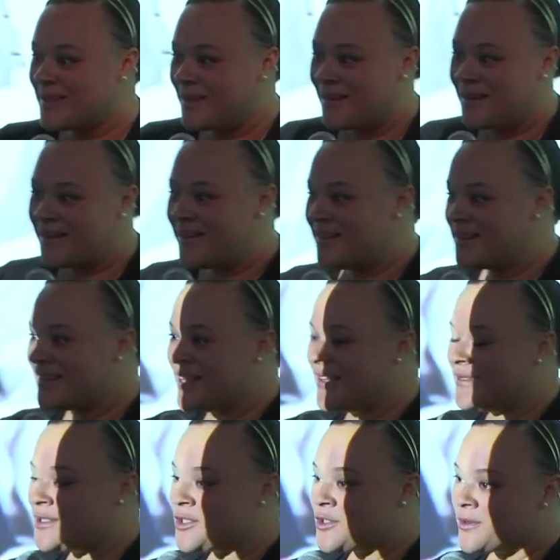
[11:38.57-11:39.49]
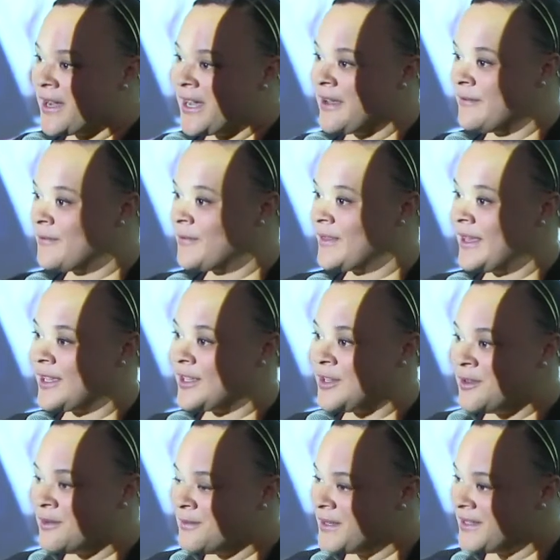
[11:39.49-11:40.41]
all kind of strive for that
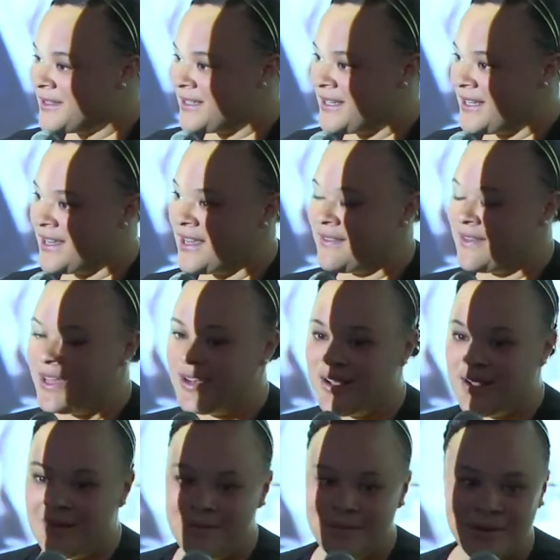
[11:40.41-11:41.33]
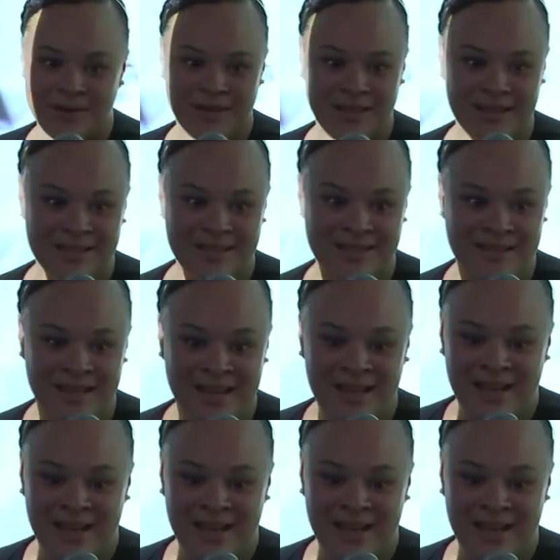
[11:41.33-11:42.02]
humility and that humbleness.